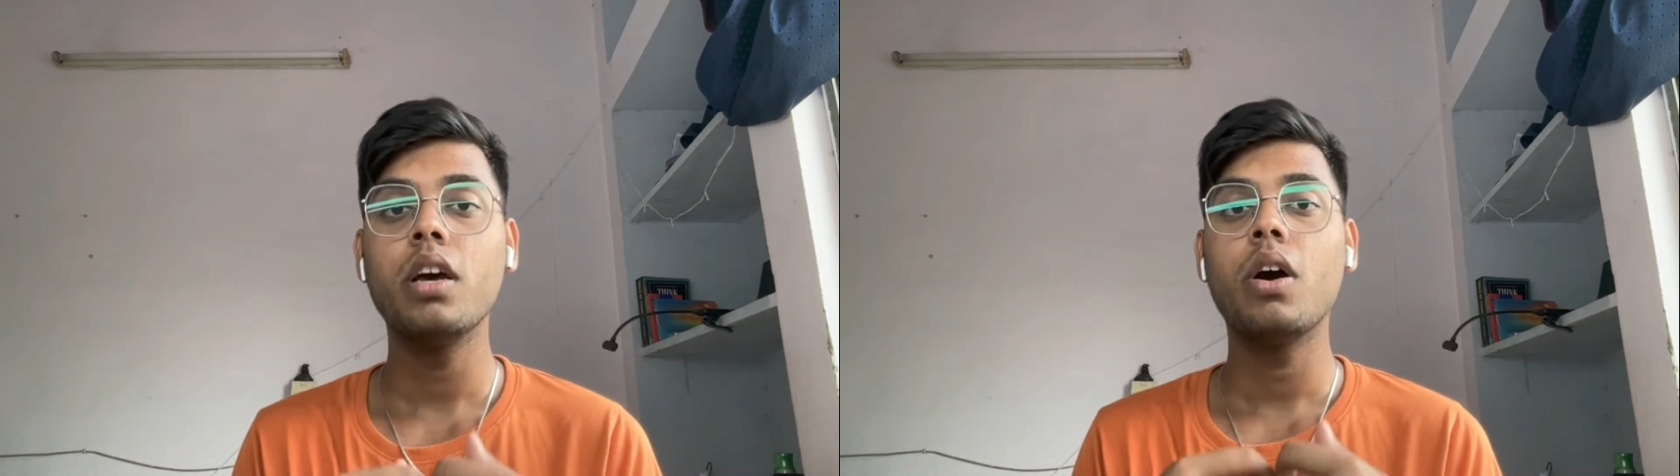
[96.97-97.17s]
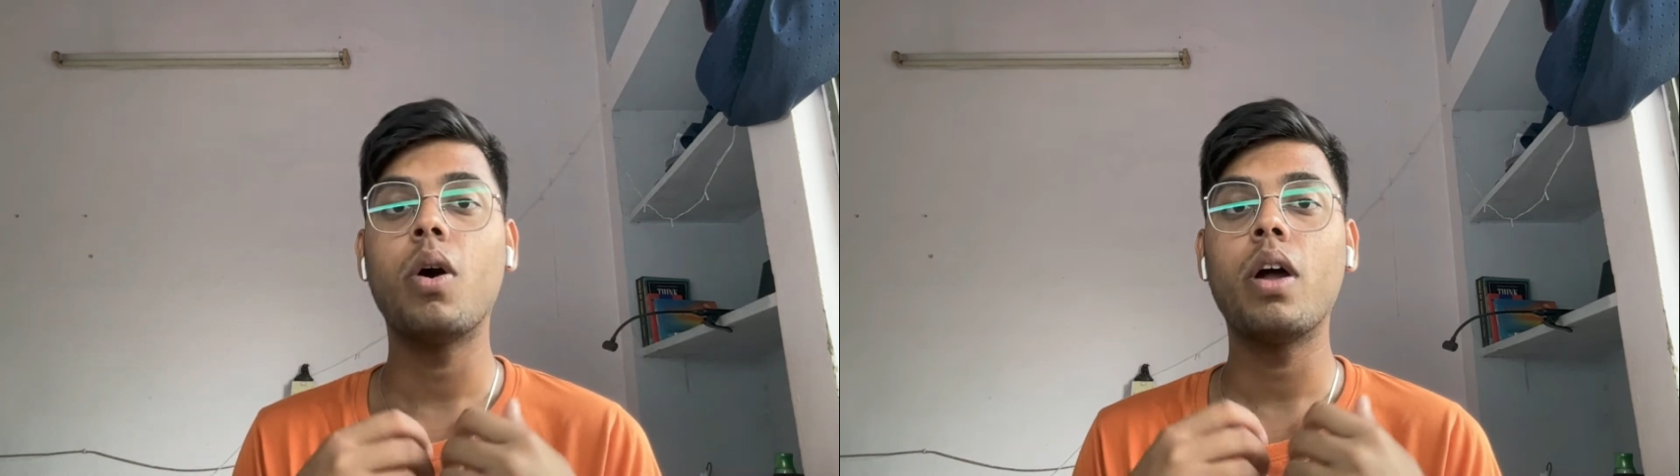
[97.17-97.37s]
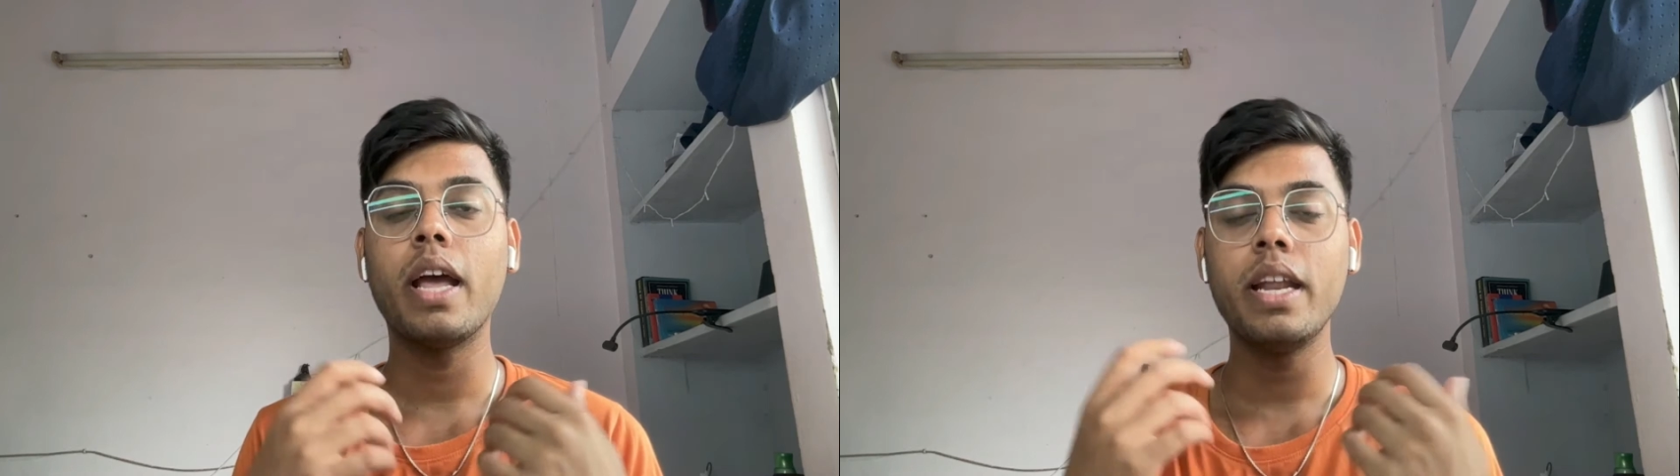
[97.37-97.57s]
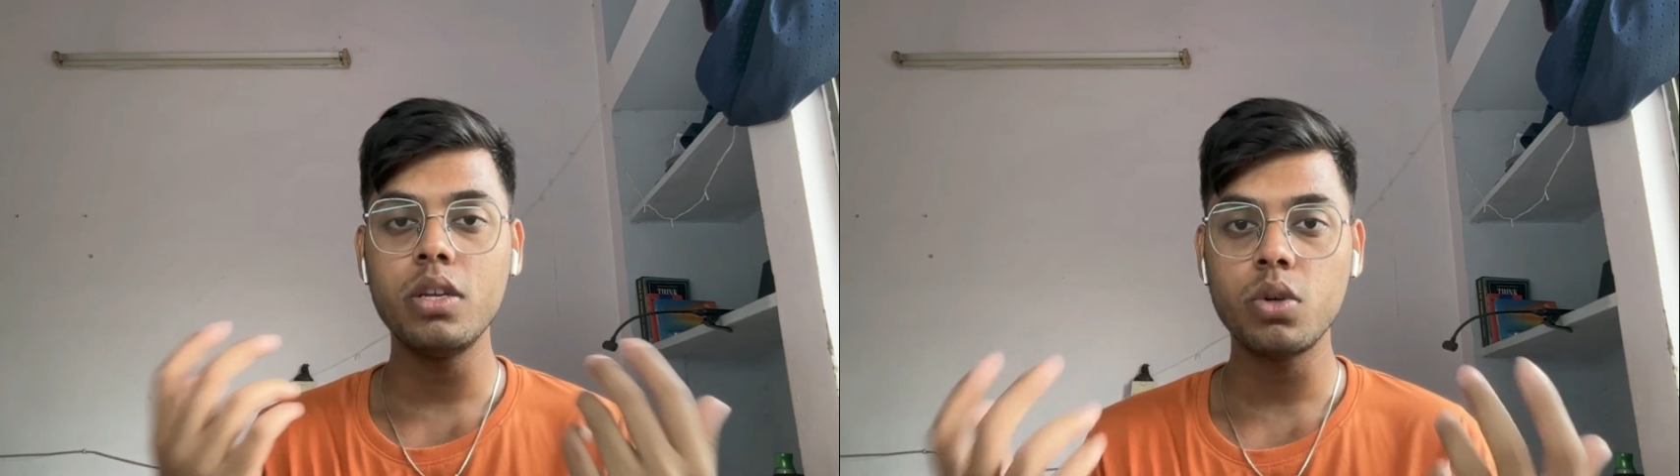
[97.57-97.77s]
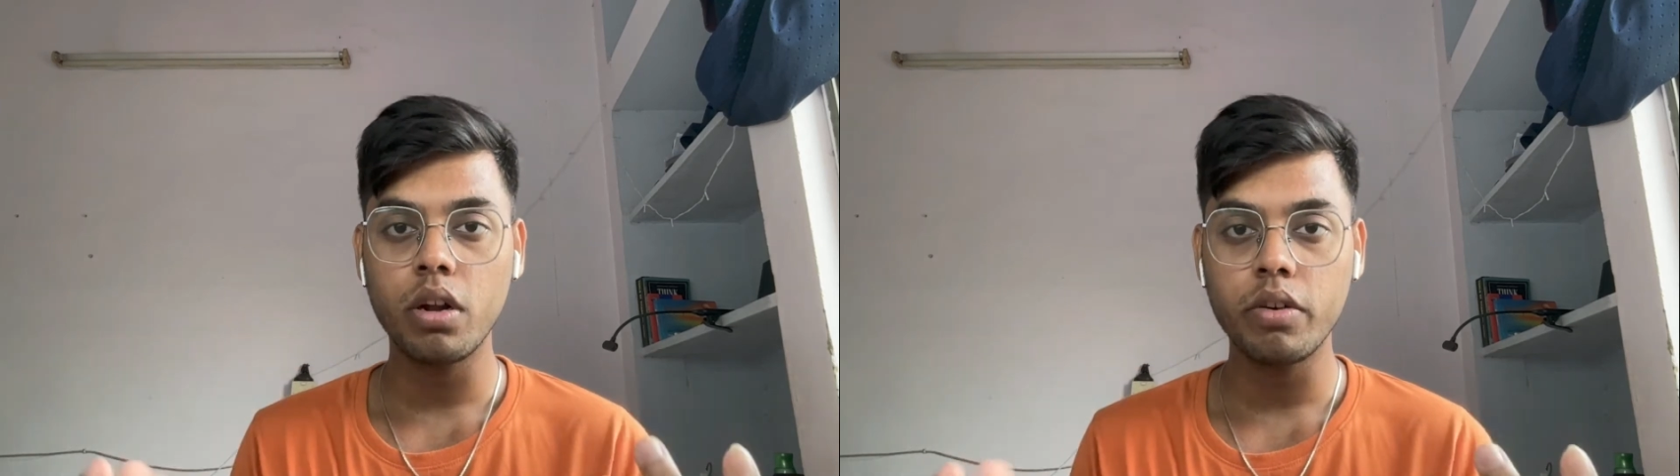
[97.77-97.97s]
or any
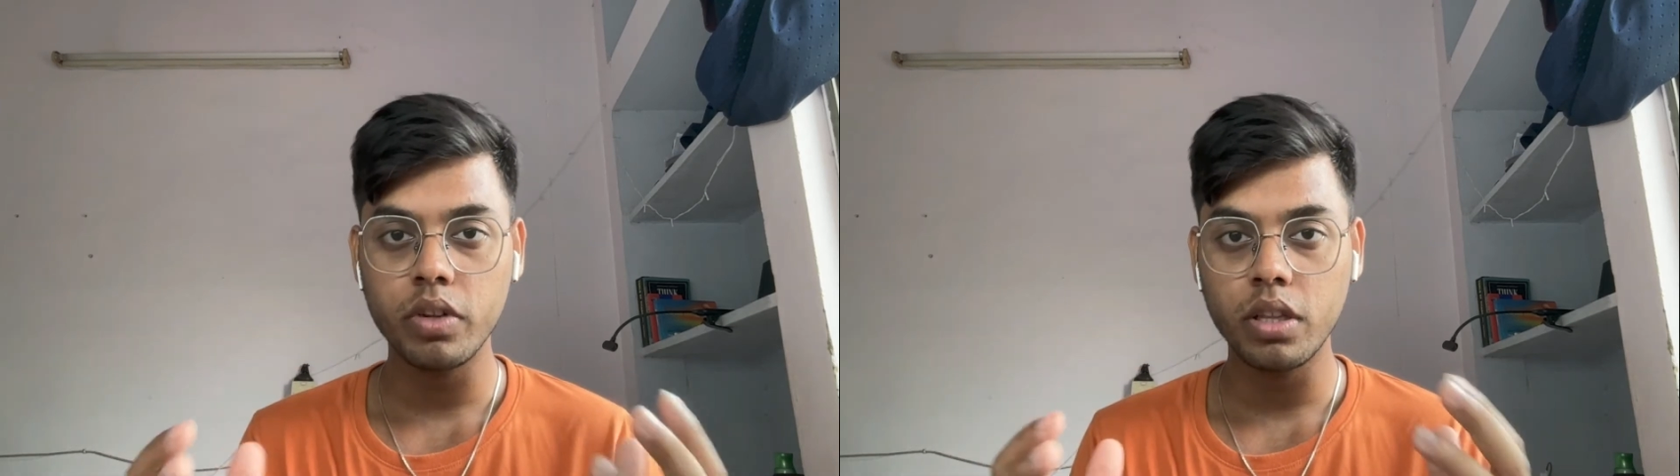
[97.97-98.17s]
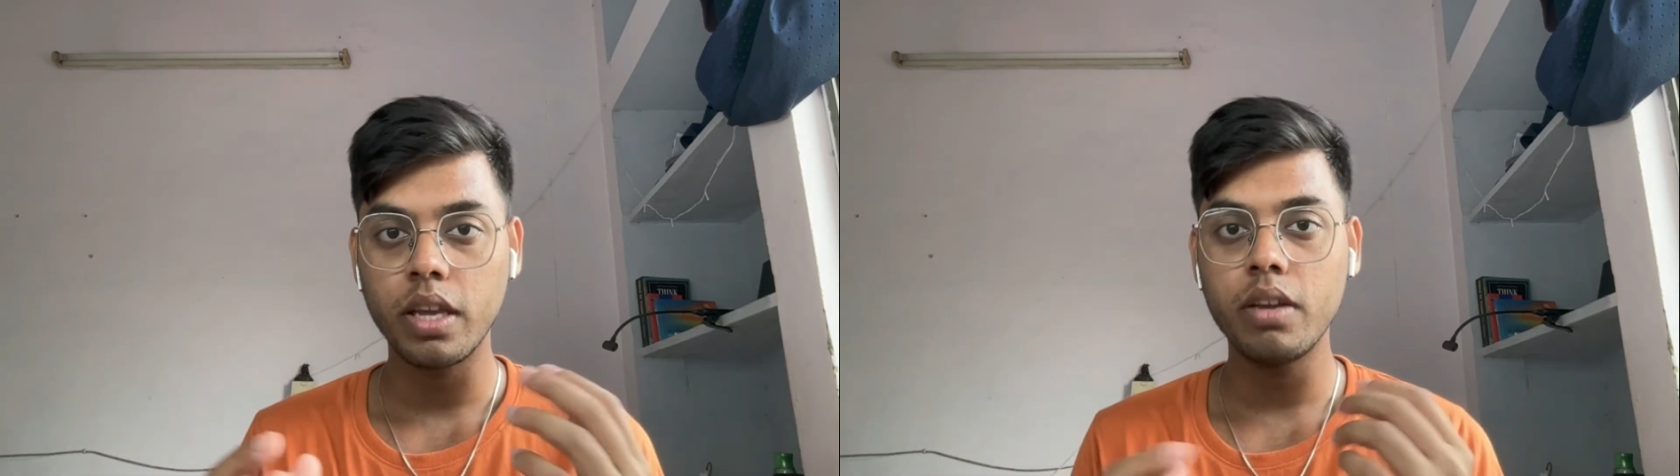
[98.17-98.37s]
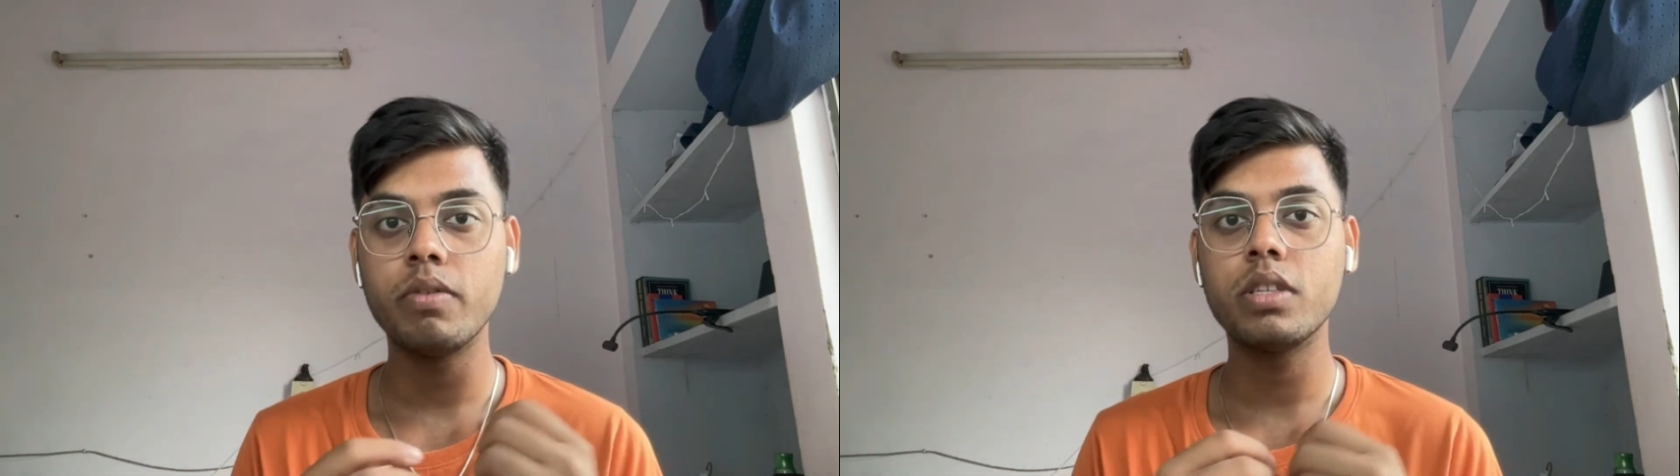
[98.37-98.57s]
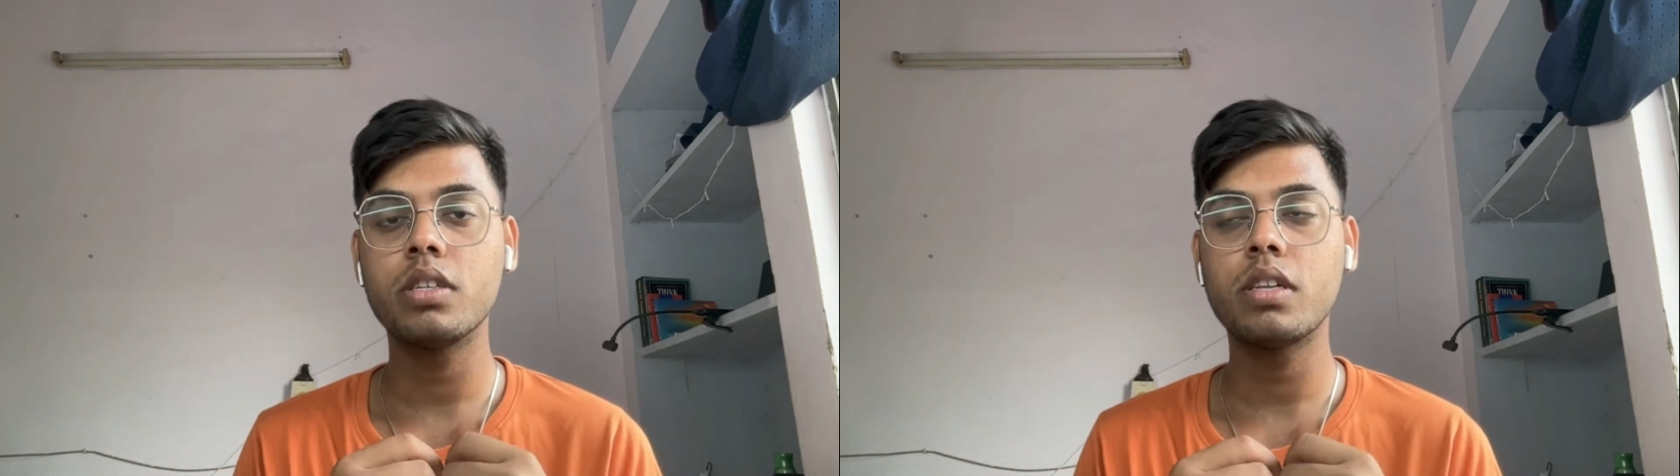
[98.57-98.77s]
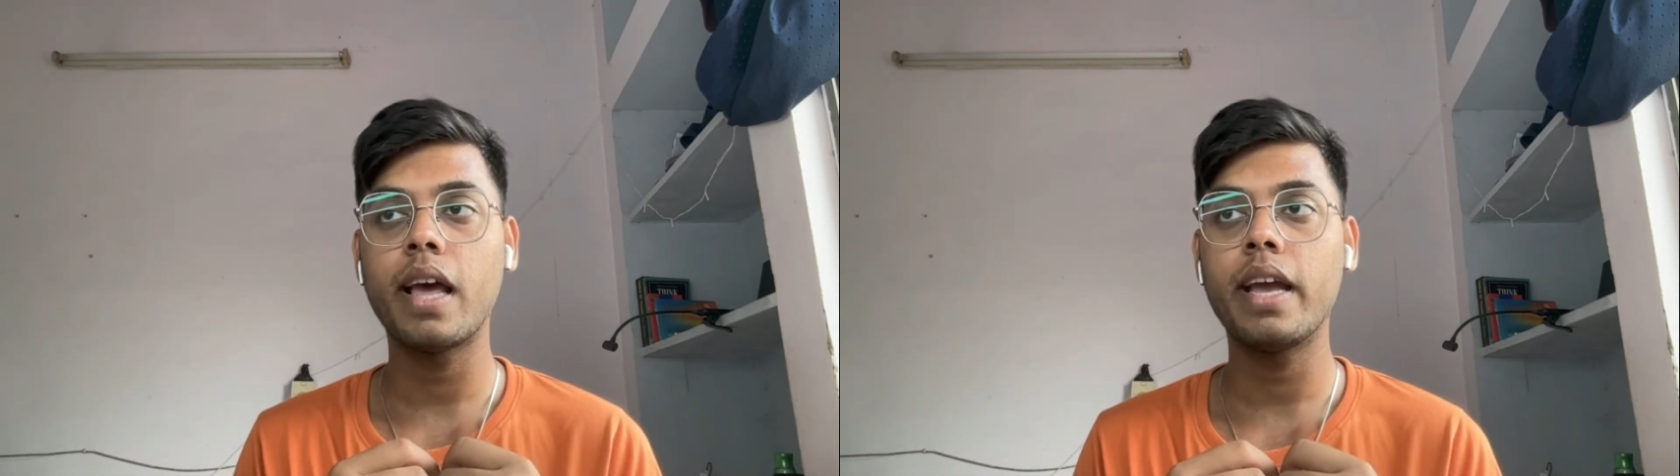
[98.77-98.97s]
sort of a thing which
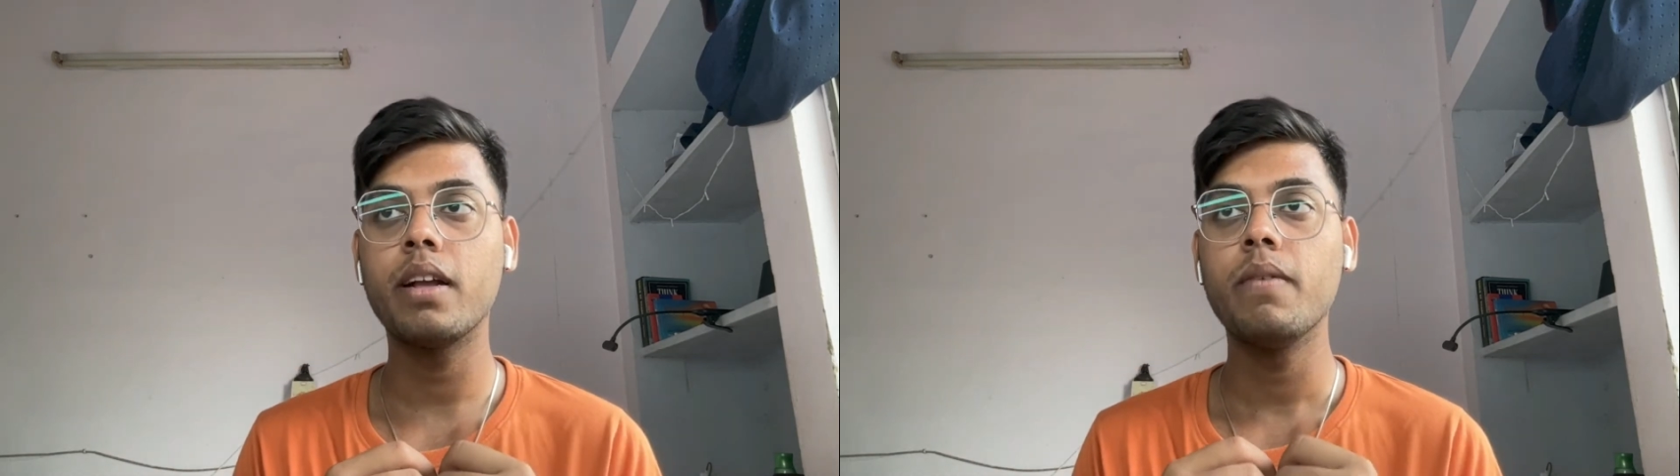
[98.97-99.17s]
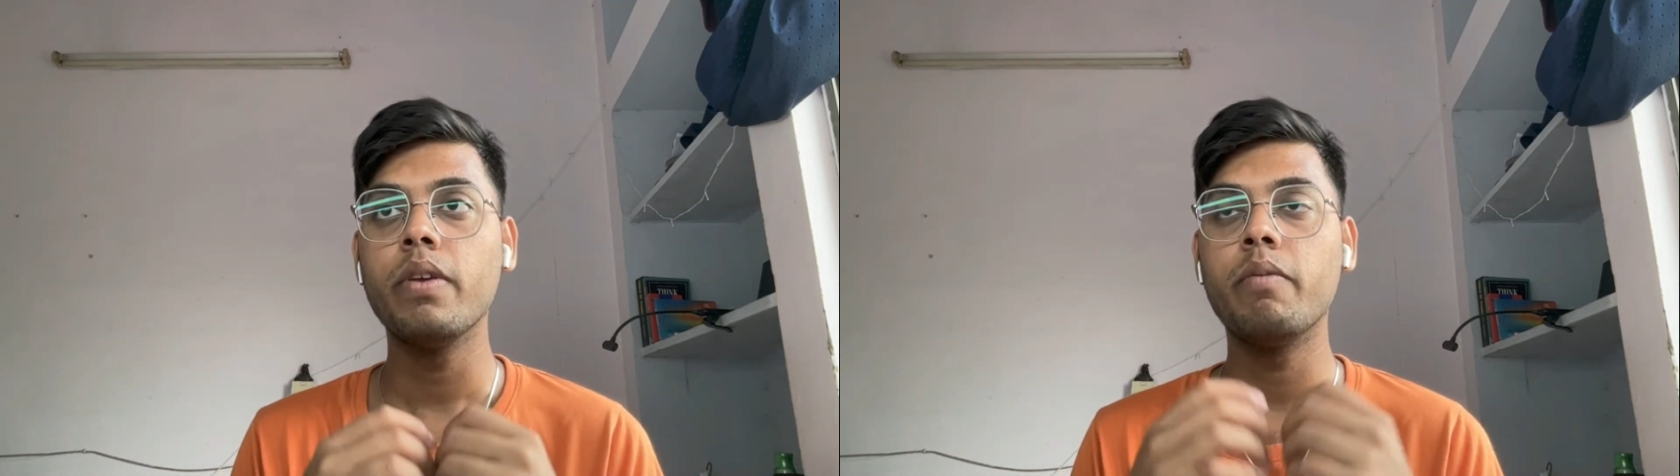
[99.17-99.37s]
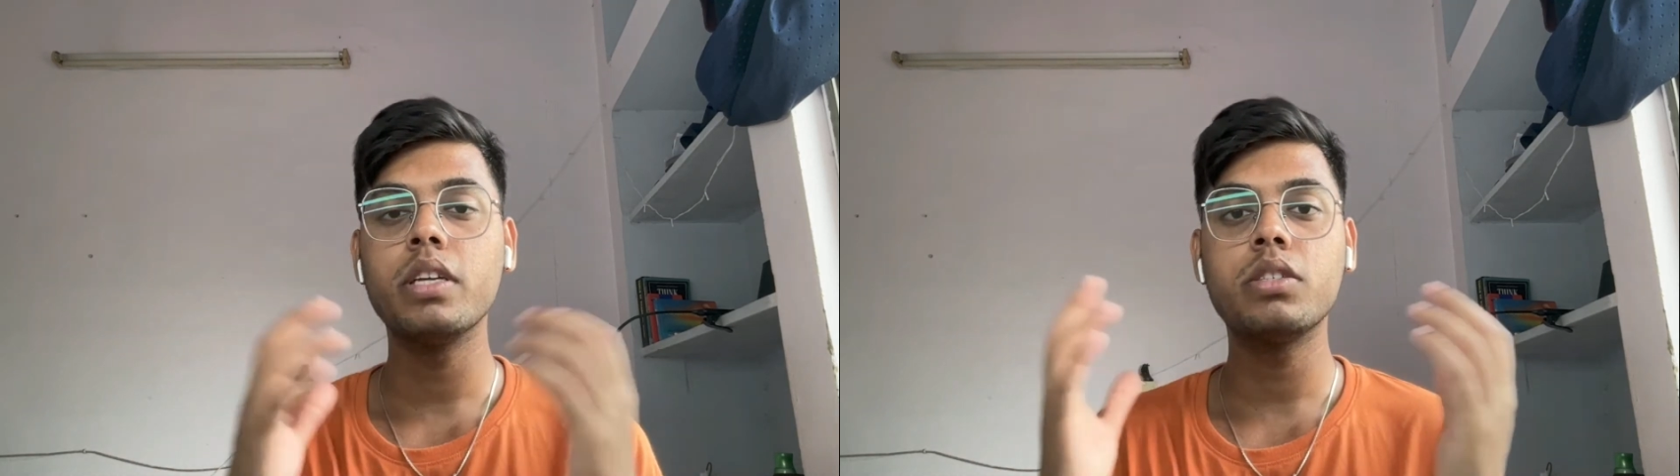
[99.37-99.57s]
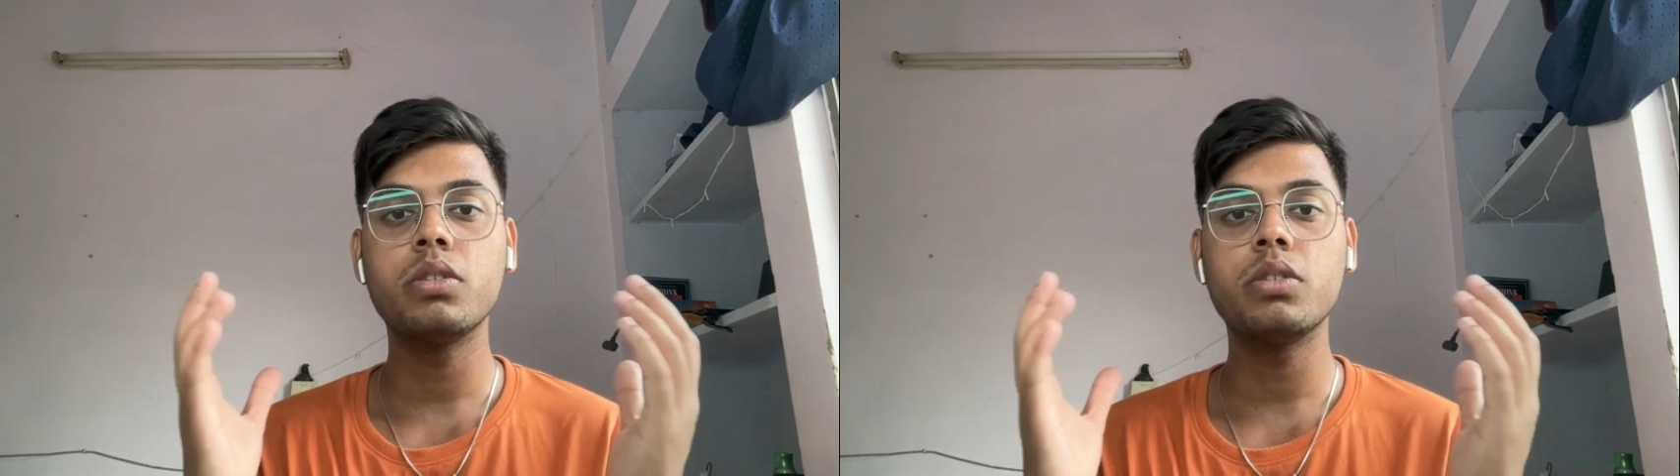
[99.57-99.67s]
is like which